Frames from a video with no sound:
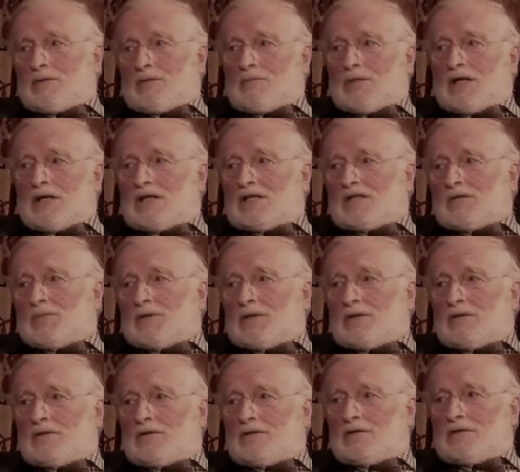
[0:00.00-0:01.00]
But my
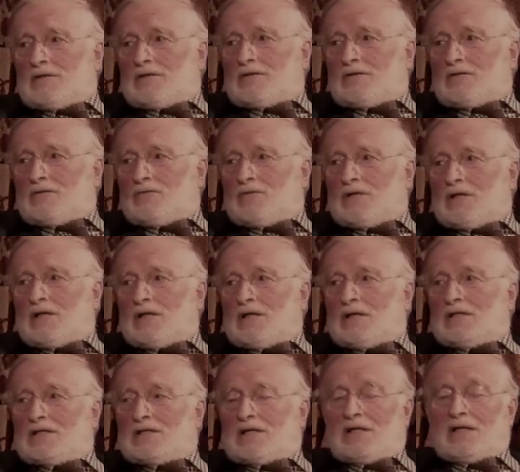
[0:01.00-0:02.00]
experience is you
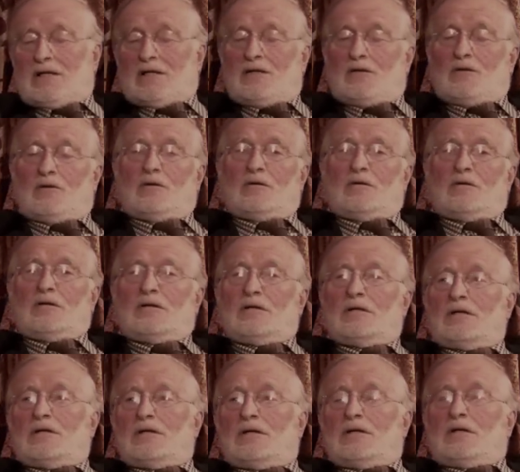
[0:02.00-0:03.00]
realise how
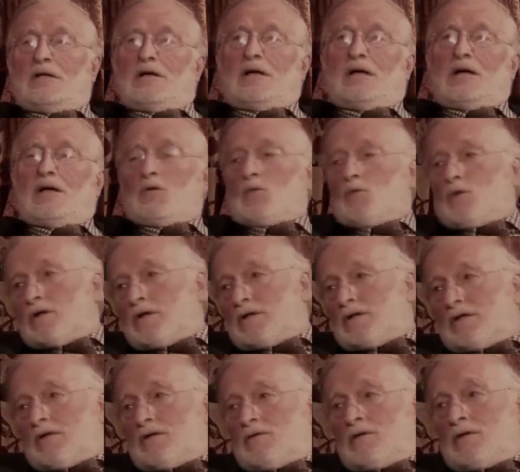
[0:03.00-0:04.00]

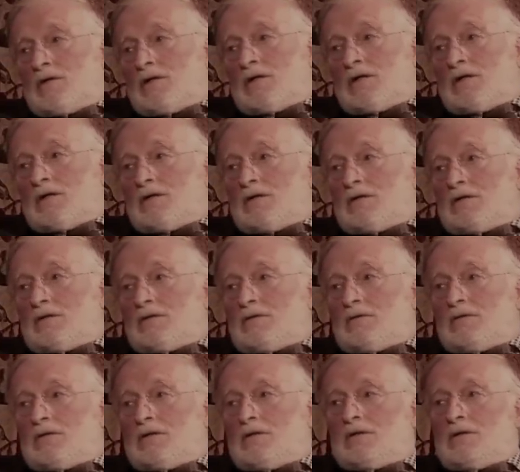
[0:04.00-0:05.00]
unworthy you are,
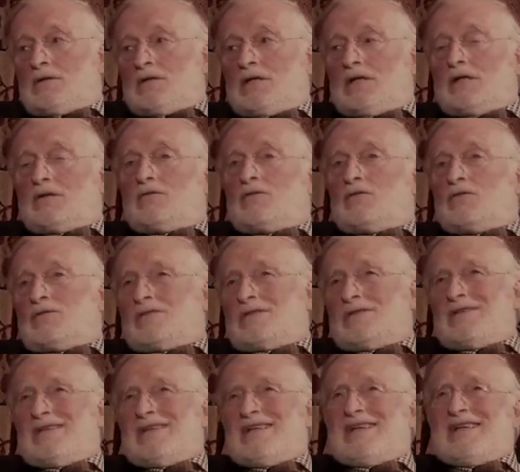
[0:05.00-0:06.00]
you know. And then, of
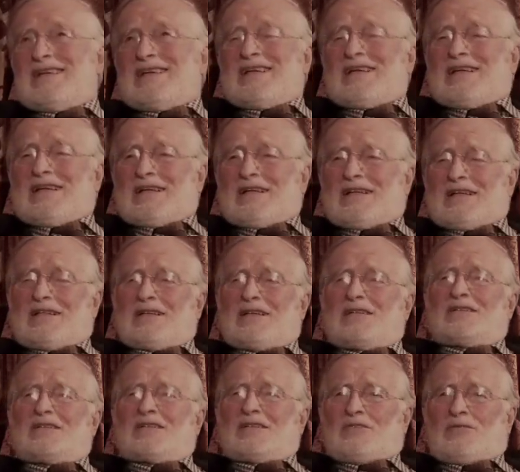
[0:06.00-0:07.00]
course, it
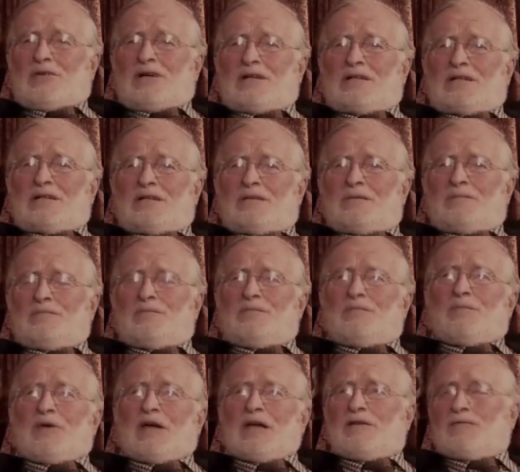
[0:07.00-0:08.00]
is quite a
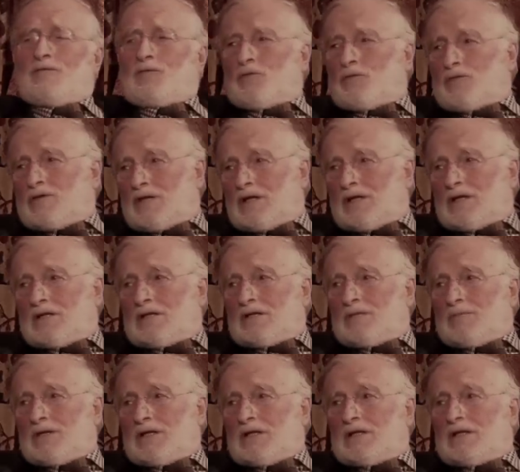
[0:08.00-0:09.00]
painful thing
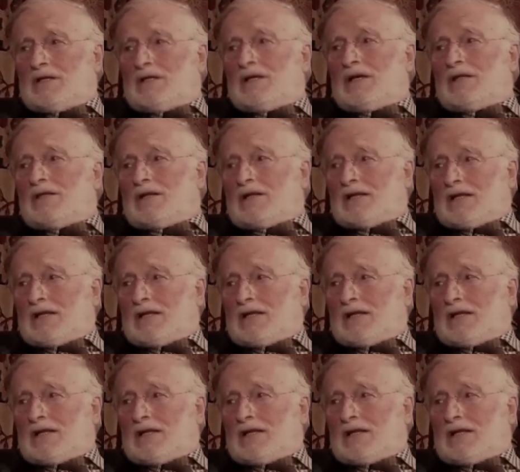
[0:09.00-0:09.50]
to be in another